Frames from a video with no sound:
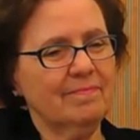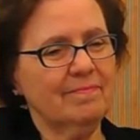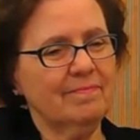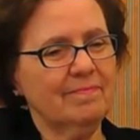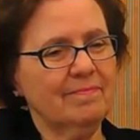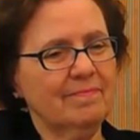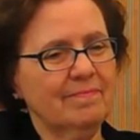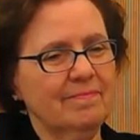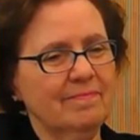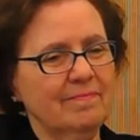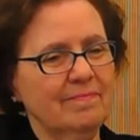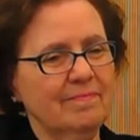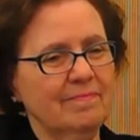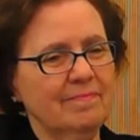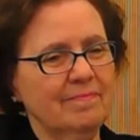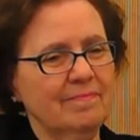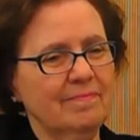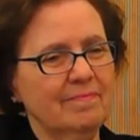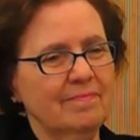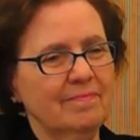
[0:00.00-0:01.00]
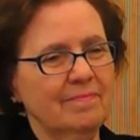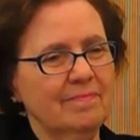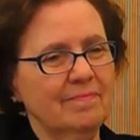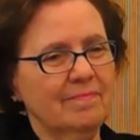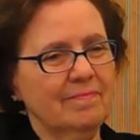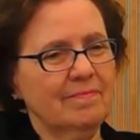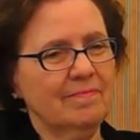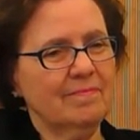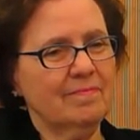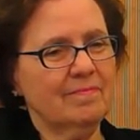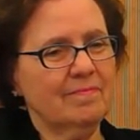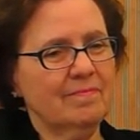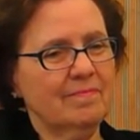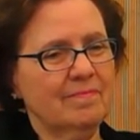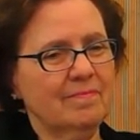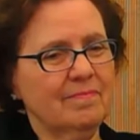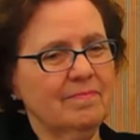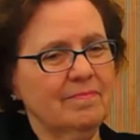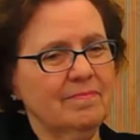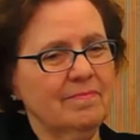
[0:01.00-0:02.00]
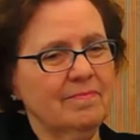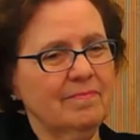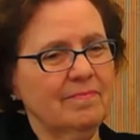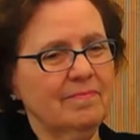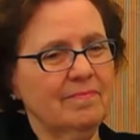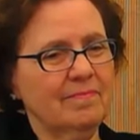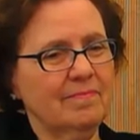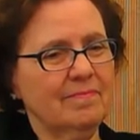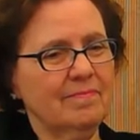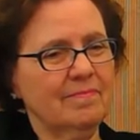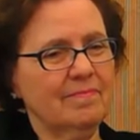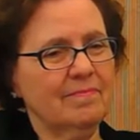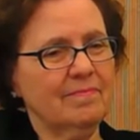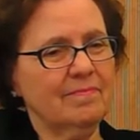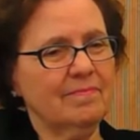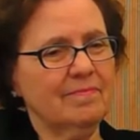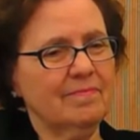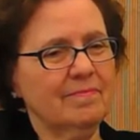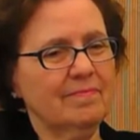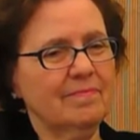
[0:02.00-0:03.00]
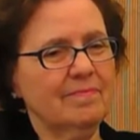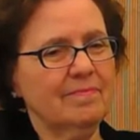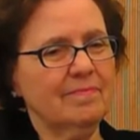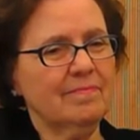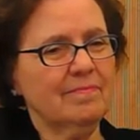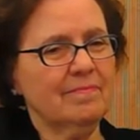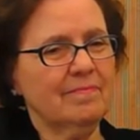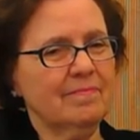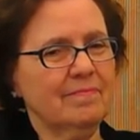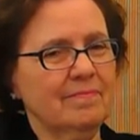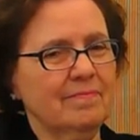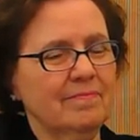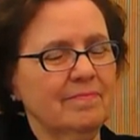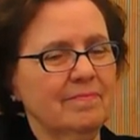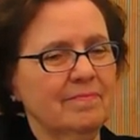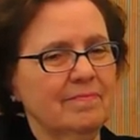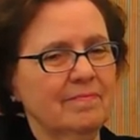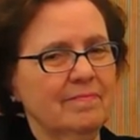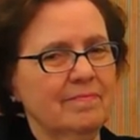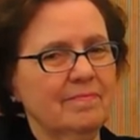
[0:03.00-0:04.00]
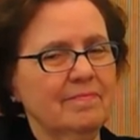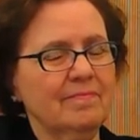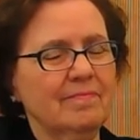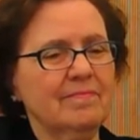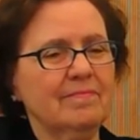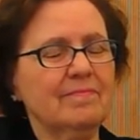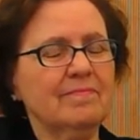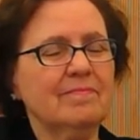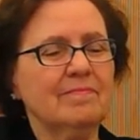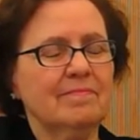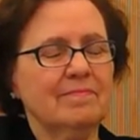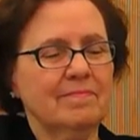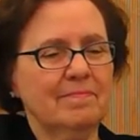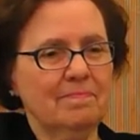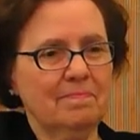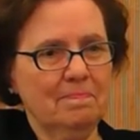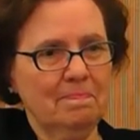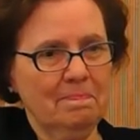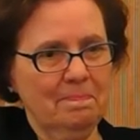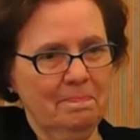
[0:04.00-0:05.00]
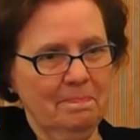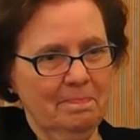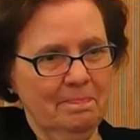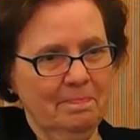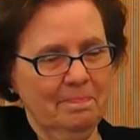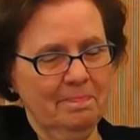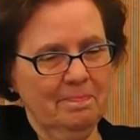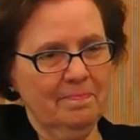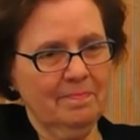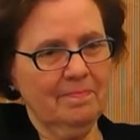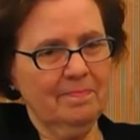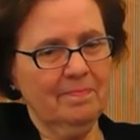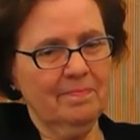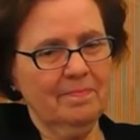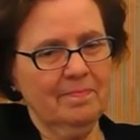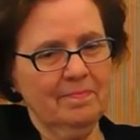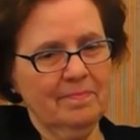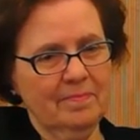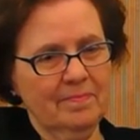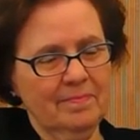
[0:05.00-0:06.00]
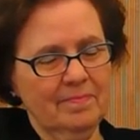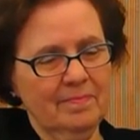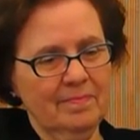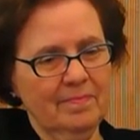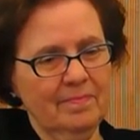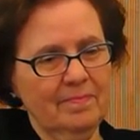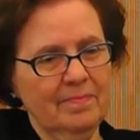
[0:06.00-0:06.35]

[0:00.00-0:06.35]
[no speech]